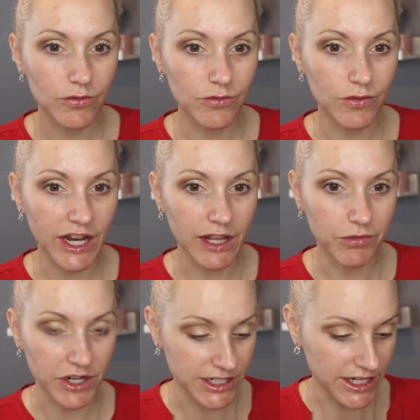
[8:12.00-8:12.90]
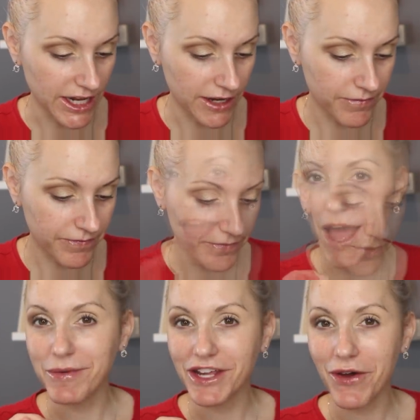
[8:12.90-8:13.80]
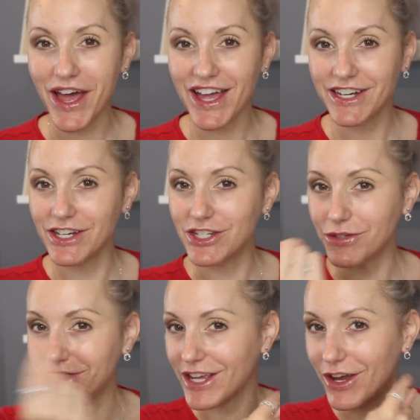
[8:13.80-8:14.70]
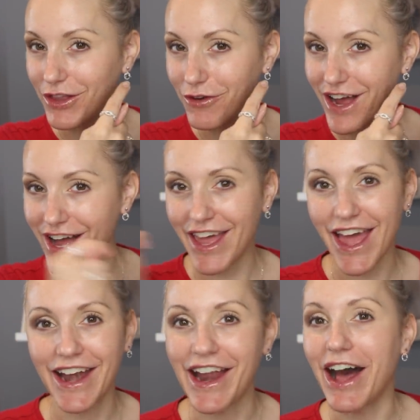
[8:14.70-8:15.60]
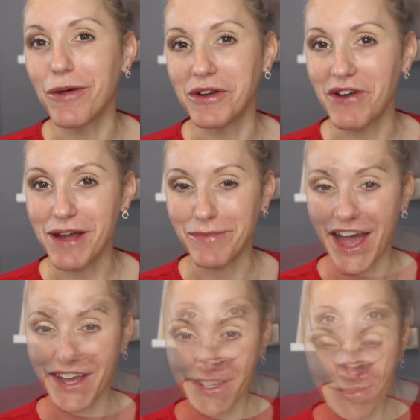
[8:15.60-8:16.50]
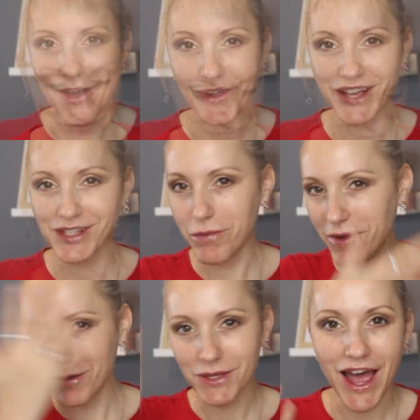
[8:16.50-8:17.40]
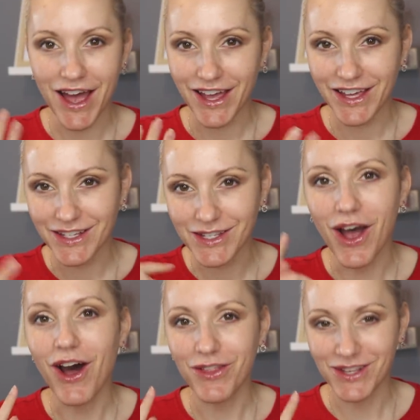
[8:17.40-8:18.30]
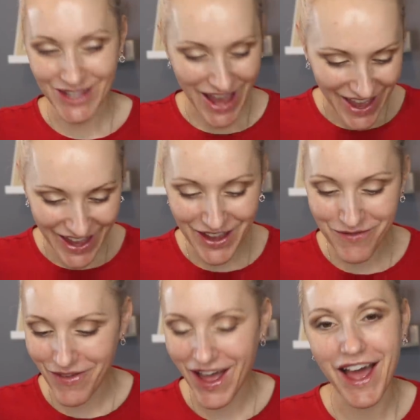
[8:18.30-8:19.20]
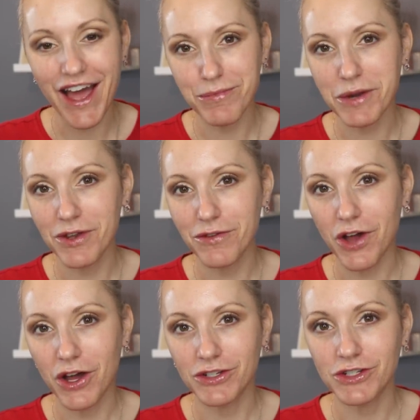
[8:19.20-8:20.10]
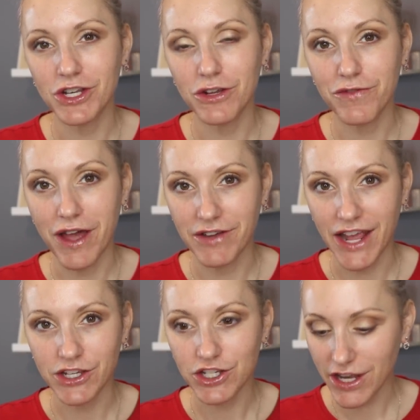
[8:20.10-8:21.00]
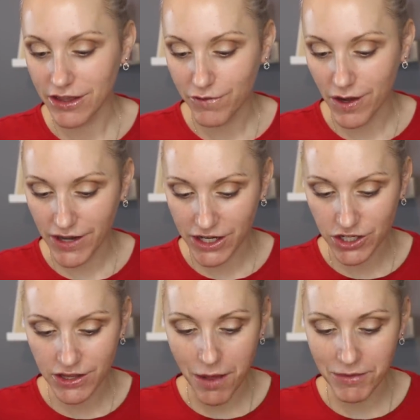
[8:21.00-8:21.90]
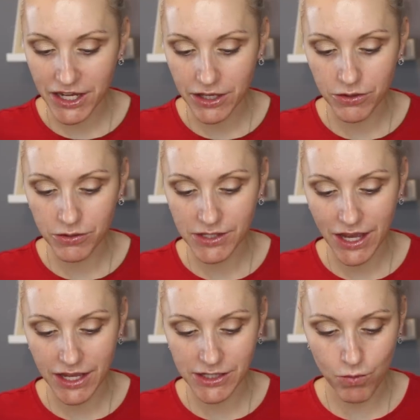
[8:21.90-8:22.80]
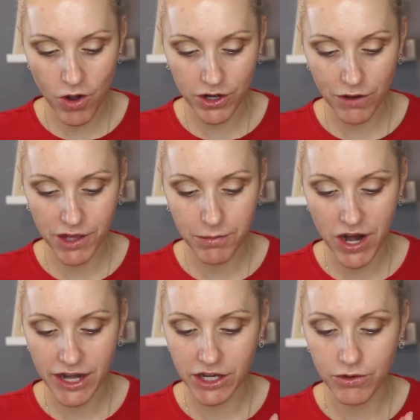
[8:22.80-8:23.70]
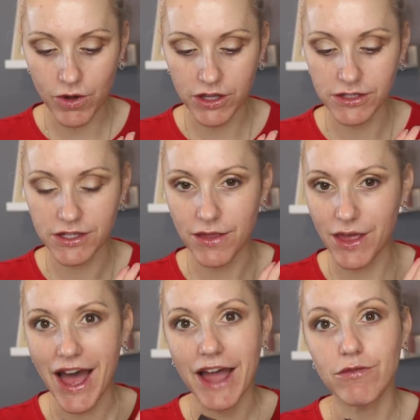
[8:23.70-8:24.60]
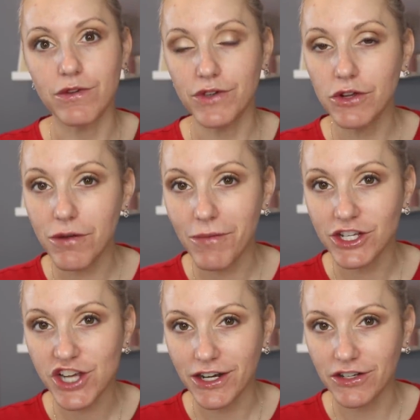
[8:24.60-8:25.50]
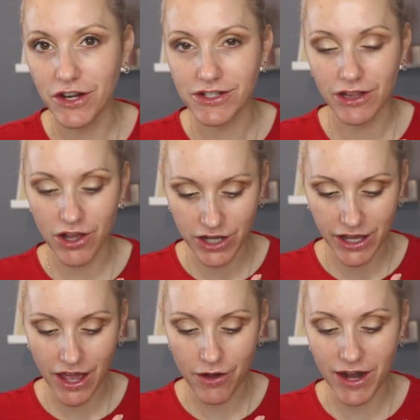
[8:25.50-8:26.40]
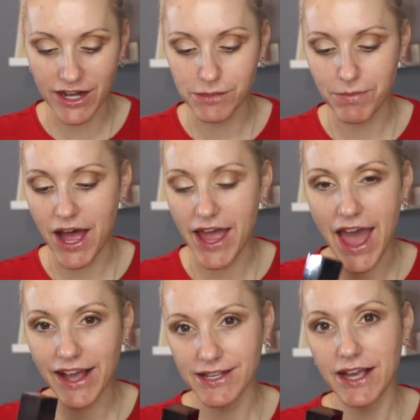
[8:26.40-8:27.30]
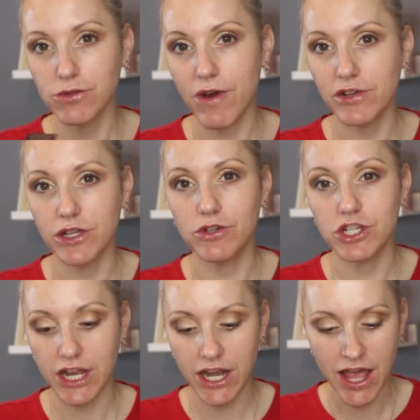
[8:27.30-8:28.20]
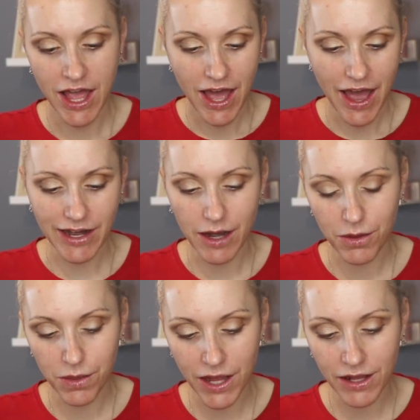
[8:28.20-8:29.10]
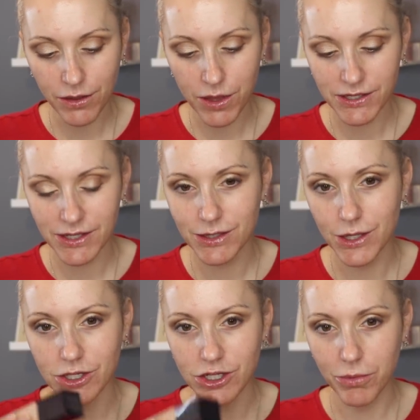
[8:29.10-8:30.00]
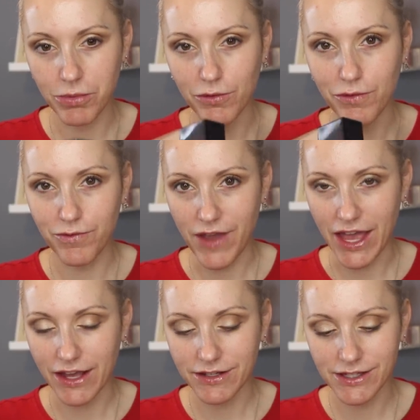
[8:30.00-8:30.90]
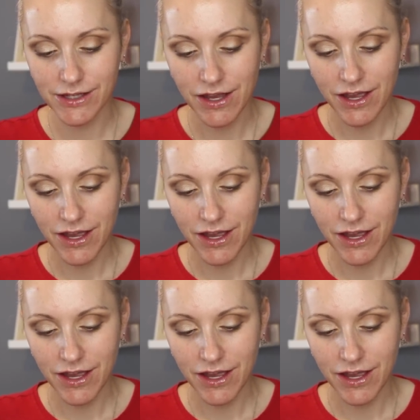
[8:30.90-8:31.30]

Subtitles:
Really pretty. I'm going to go ahead and do the other eye and I'll be right back. Okay, so both eyes are the same. I'm going to move on to foundation. The foundation that I'm going to use is one of the brand new ones that I reviewed on my channel not so long ago, and it's by XXREVOLUTION. And I think this is the Double Fixx.